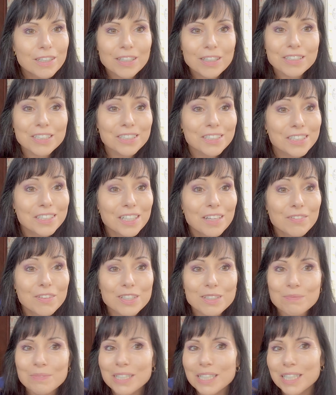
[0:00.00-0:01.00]
just love
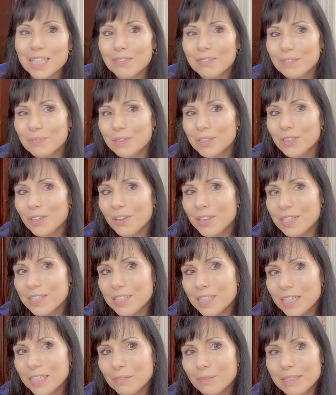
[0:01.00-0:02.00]
this makeup. I mean, all of a
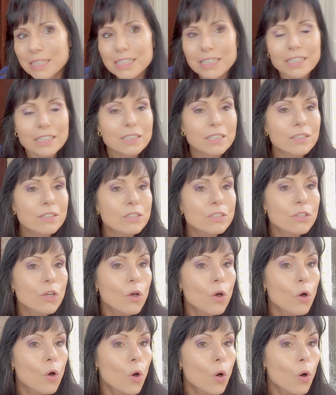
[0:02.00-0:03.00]
sudden my skin looks
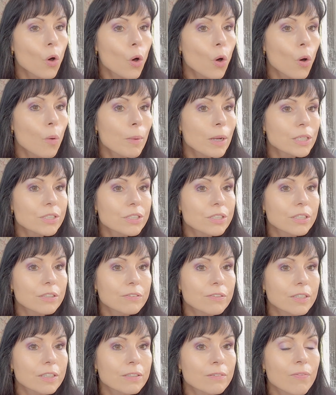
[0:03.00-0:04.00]
so much
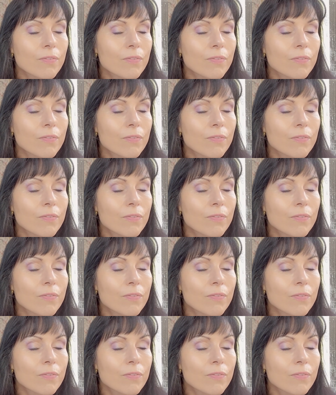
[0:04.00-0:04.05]
different.